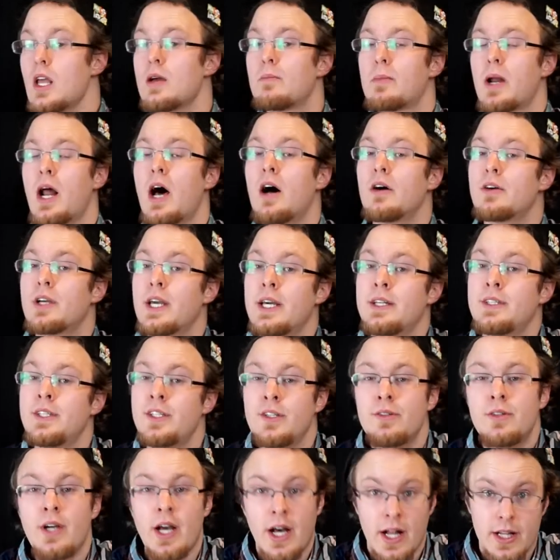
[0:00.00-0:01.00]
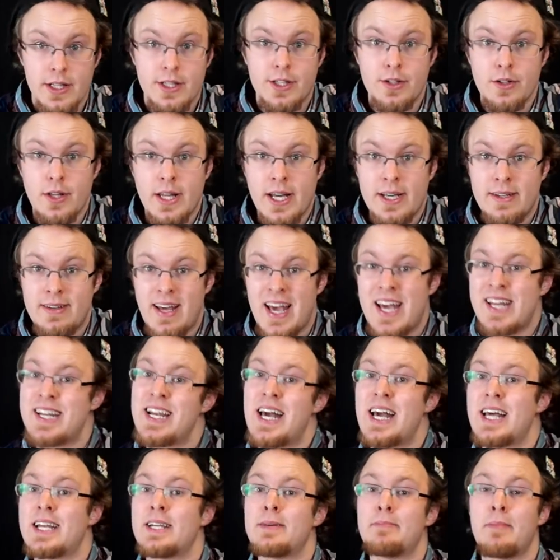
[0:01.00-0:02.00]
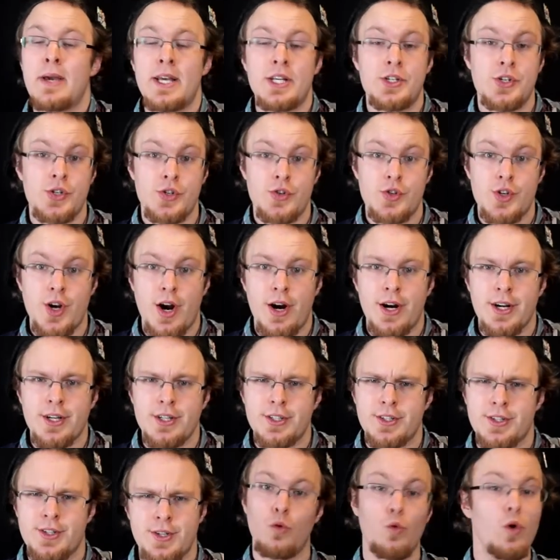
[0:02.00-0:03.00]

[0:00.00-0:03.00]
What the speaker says: But how can you calculate an animation target?